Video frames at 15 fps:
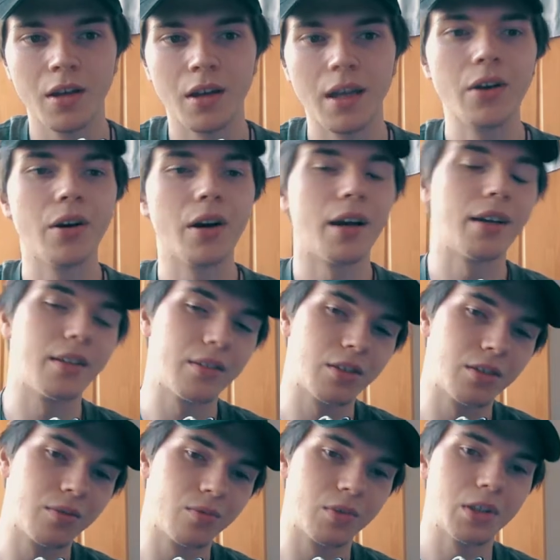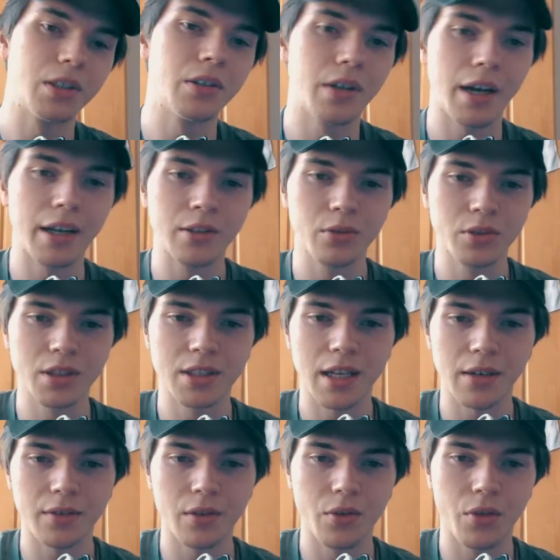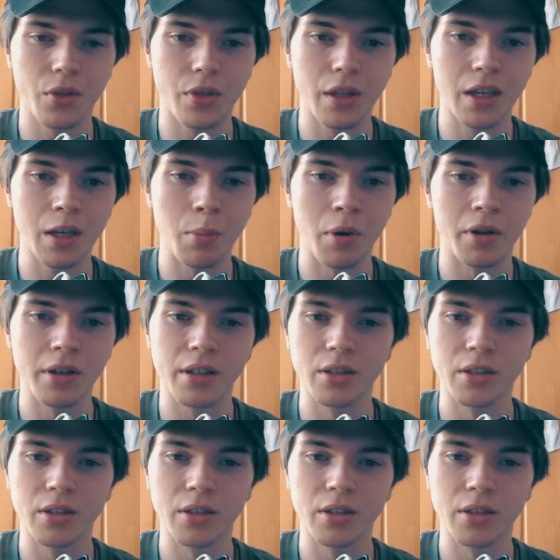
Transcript: You know, uh, you know, I do just have to think about it